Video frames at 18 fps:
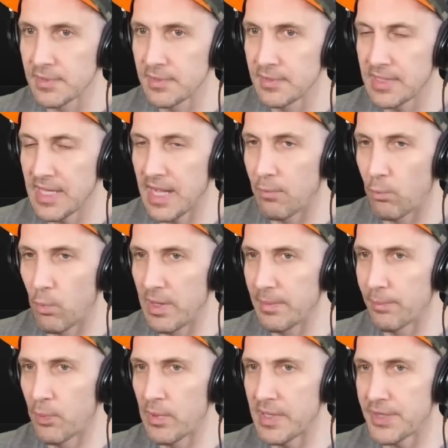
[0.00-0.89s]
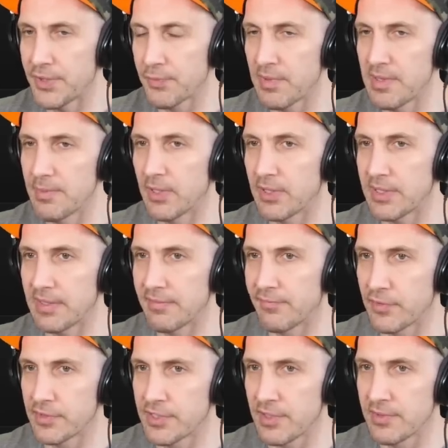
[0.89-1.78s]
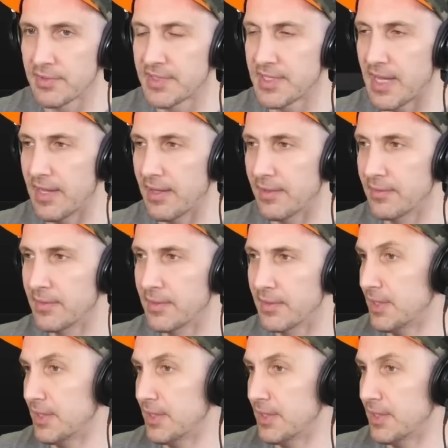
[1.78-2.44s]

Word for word: yeah, 1.3 million for Turnstile.